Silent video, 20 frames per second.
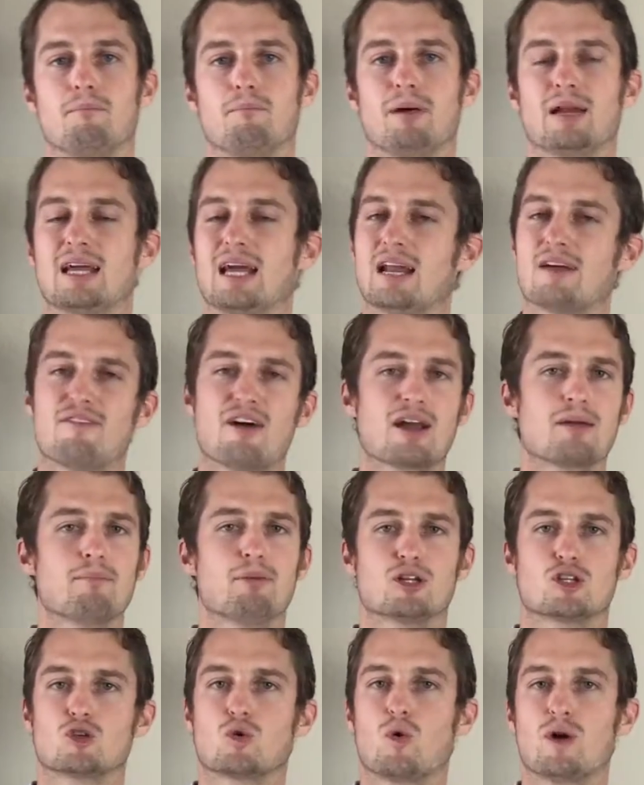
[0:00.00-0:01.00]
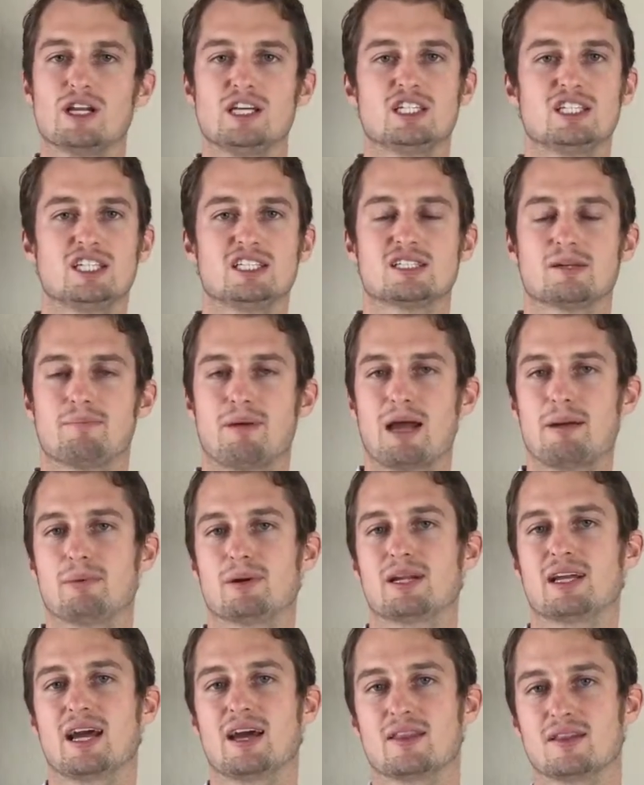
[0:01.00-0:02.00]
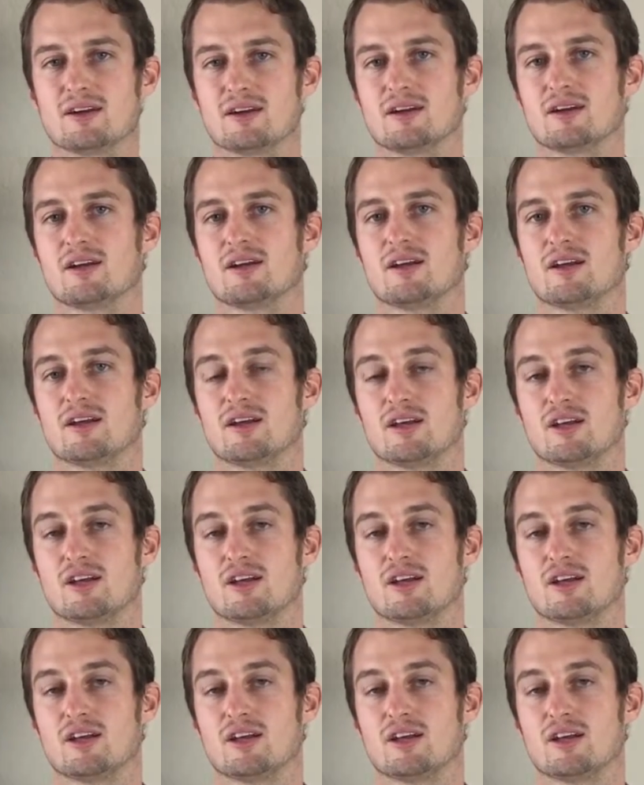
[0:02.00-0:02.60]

But again, if I can put 20 sheets of paper together,